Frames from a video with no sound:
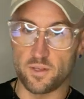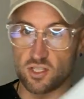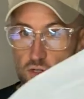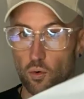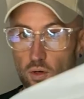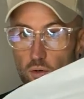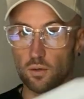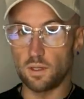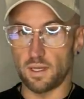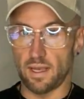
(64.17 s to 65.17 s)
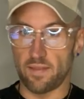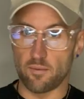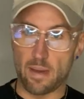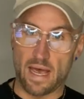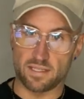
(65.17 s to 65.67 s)
the snorkel and the
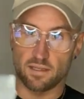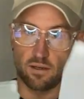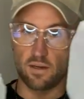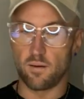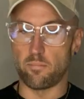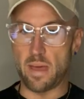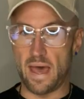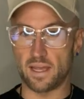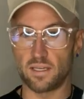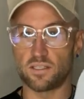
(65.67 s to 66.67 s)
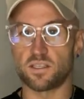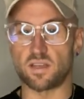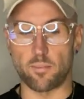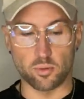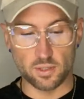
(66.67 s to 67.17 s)
mask come packaged
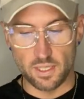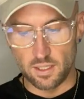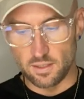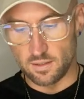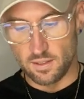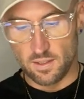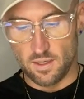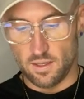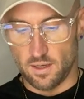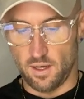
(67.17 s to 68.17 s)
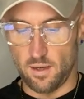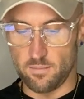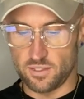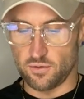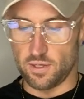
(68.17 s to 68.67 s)
separately.
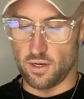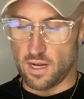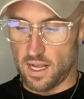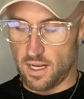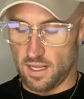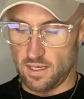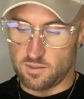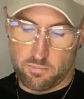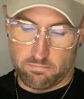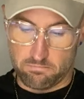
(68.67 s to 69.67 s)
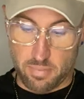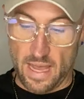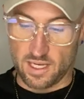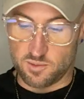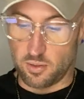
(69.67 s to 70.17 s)
Um, so they're nice, and it's
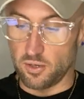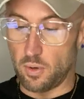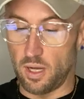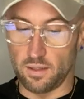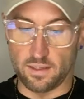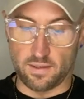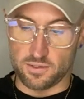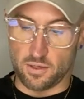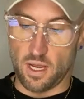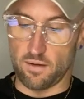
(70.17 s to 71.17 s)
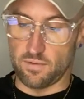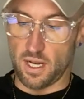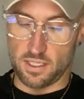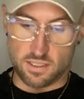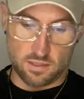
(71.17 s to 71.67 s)
packaged pretty well. Like these are kind of
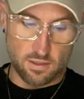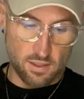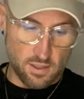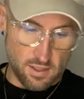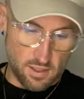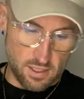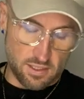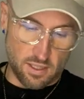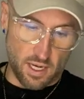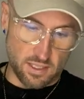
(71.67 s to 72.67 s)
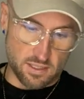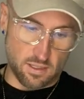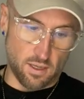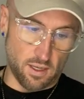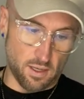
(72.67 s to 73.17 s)
nice. It's a nice
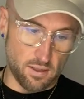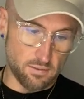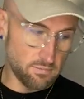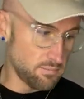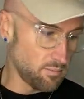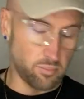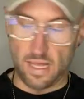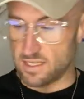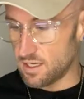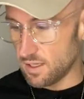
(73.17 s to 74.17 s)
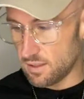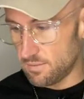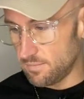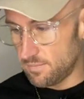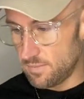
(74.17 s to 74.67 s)
uh, plastic.
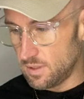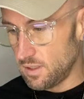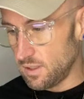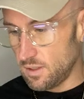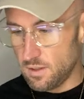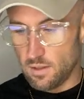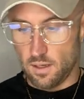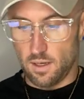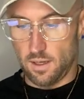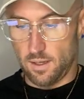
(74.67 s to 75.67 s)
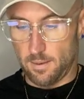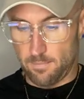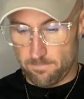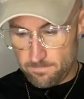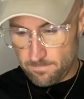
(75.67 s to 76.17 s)

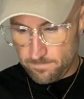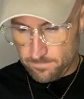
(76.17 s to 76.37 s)
Um,